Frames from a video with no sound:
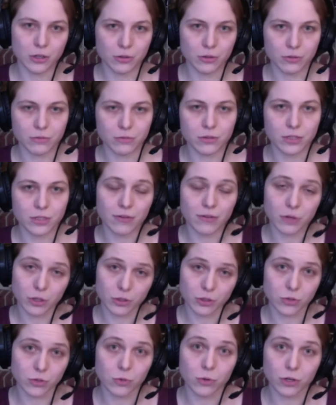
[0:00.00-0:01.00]
governor's
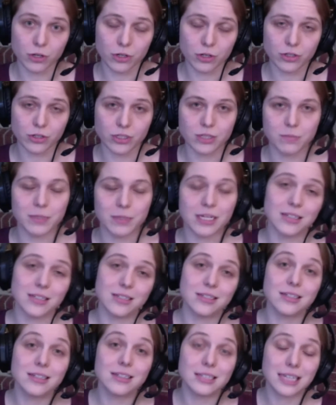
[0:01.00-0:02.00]
orders, because
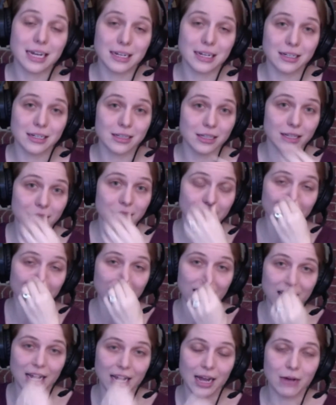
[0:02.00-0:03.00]
technically then
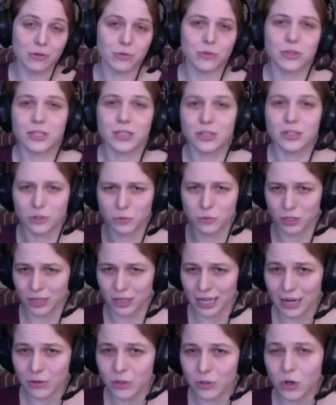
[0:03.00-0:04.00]
outdoor theaters were
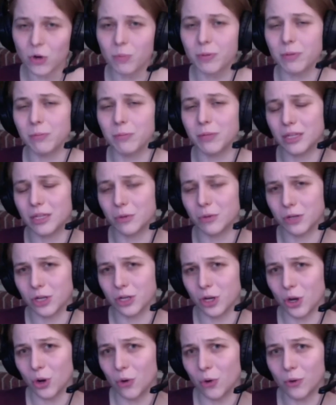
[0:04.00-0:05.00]
allowed to open, but there were
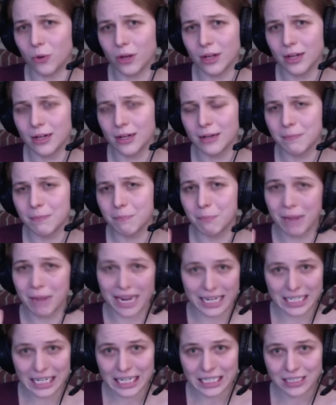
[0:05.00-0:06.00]
no
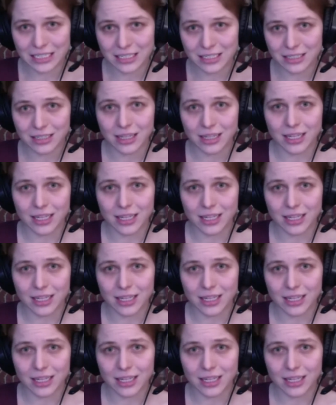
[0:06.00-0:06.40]
mandates like there